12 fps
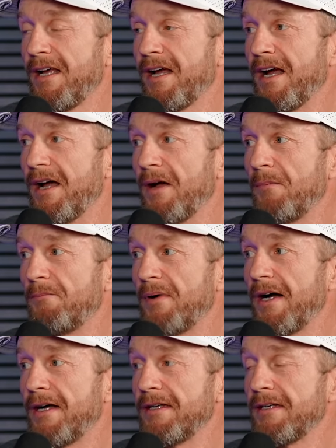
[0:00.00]
uh,
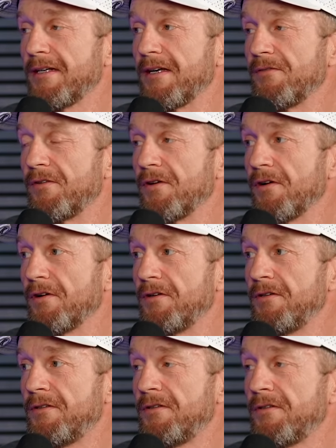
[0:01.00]
but I've heard
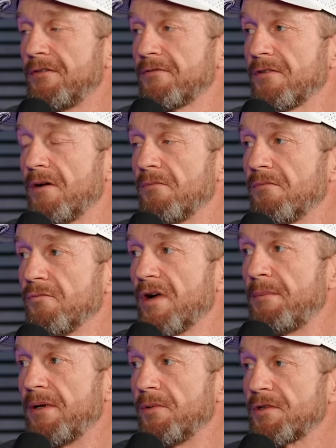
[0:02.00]
from
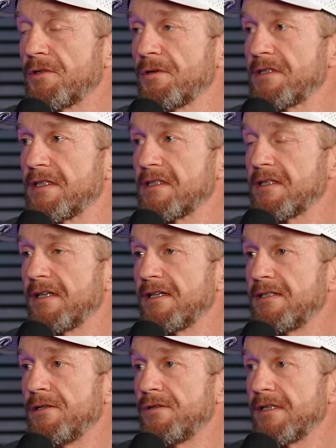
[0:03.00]
reputable sources that
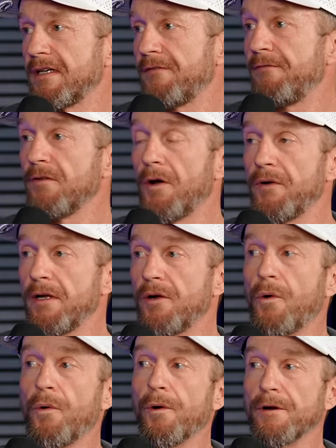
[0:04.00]
it's using a floating
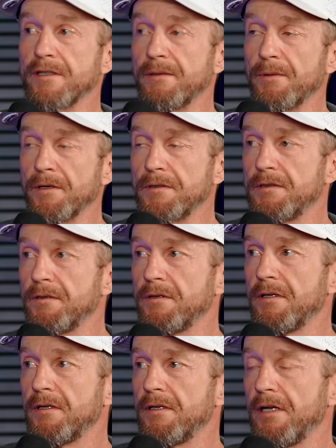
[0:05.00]
core similar to
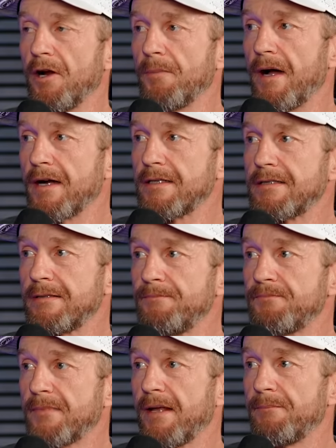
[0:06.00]
the the gearbox
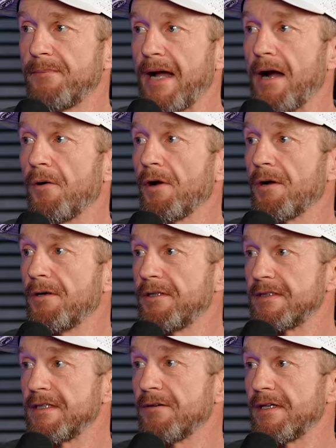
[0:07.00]
power
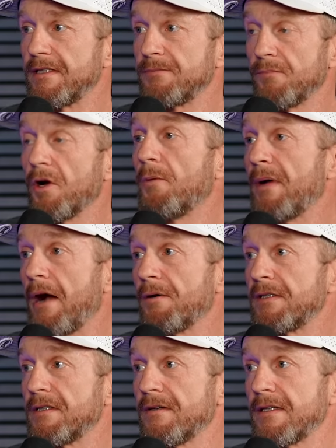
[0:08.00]
series, Pro
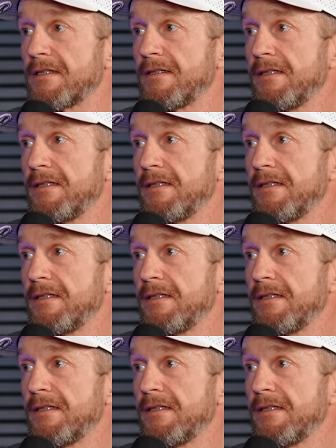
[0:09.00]
Power series.